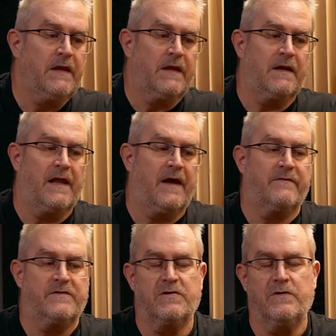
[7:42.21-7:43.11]
It'll
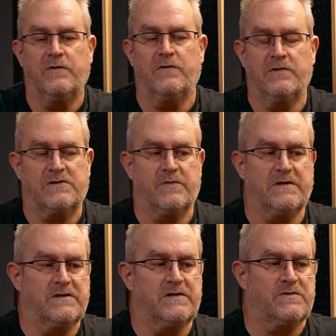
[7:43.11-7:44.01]
have two
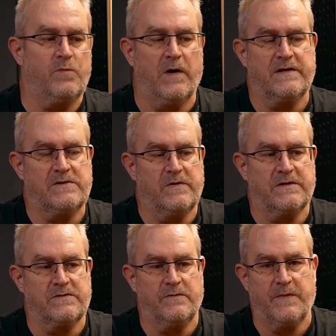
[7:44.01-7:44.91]
switches. One
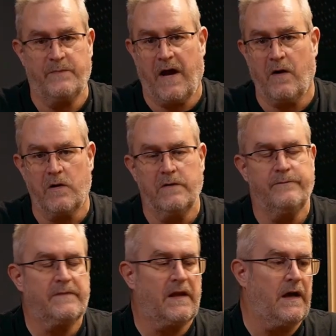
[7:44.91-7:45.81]
switch will be power.
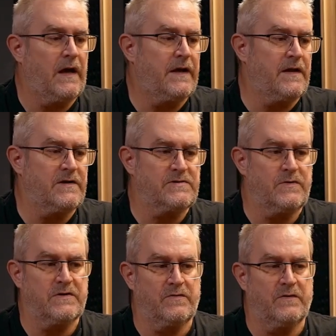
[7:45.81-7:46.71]
Another
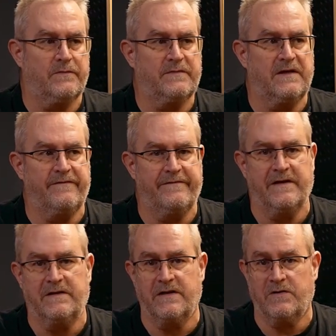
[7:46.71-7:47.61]
switch will
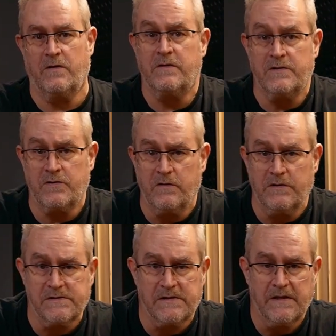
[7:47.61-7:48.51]
defeat the tone
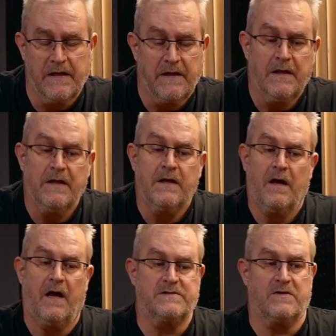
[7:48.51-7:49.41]
controls.
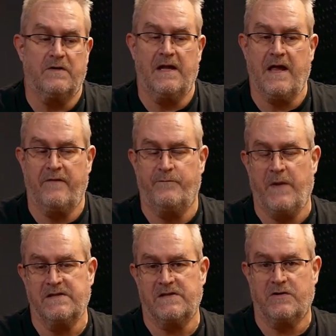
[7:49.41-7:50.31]
Also, it'll have
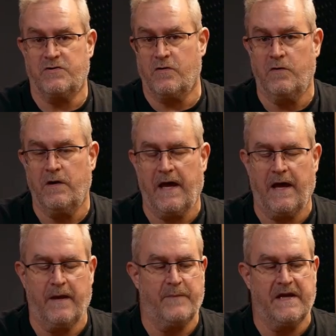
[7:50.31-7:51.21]
bass and control,
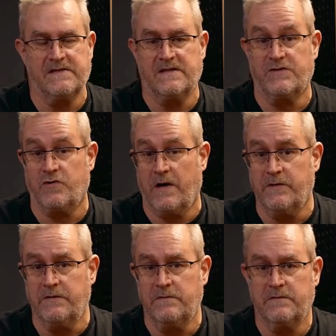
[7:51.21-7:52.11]
bass and
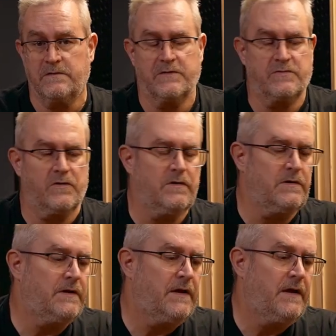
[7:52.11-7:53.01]
treble
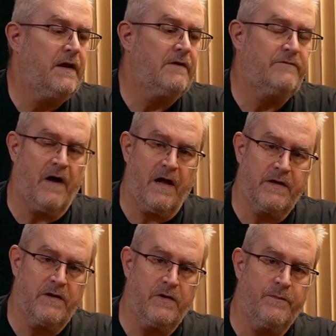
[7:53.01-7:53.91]
control,
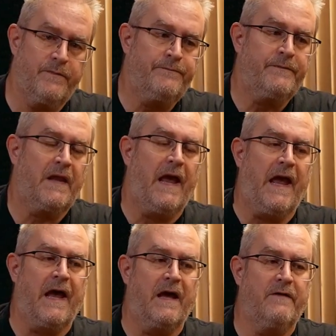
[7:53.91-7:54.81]
volume,
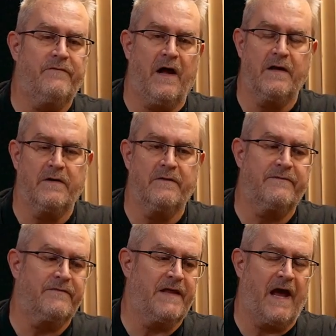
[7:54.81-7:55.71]
and volume
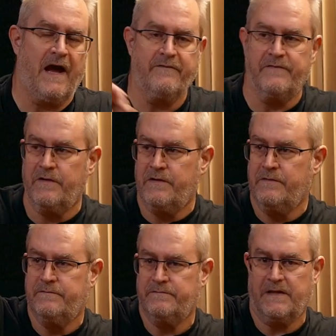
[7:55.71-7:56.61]
for the Hafler,
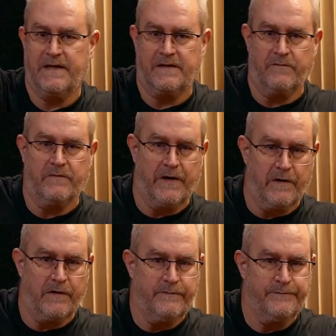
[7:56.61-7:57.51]
like the
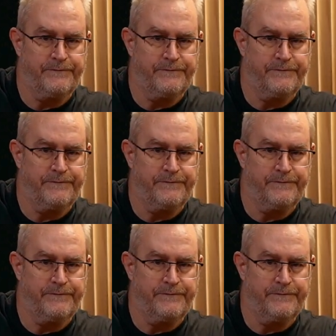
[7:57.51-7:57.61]
rear,